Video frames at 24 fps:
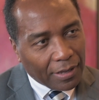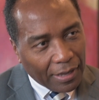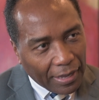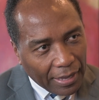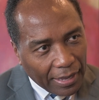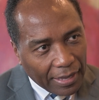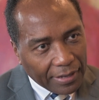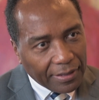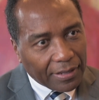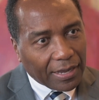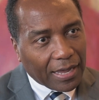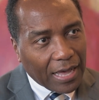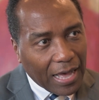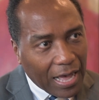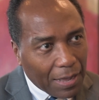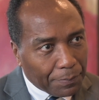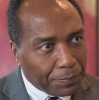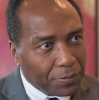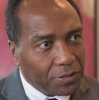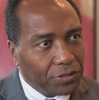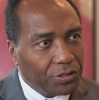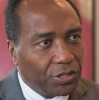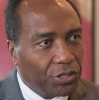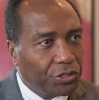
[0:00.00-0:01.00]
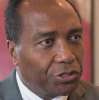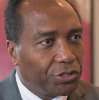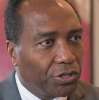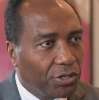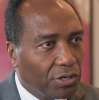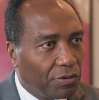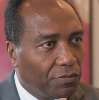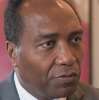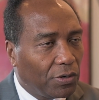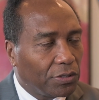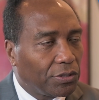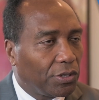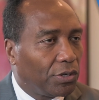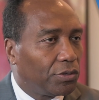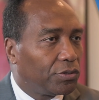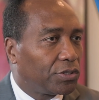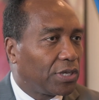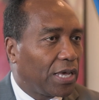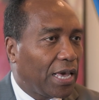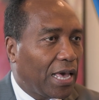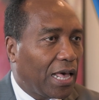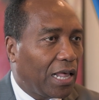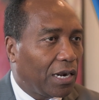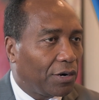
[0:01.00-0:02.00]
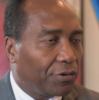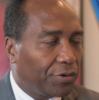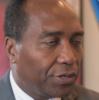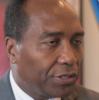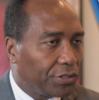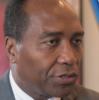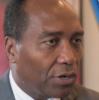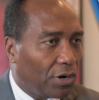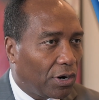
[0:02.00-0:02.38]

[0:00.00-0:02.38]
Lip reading: and the composition of what those calories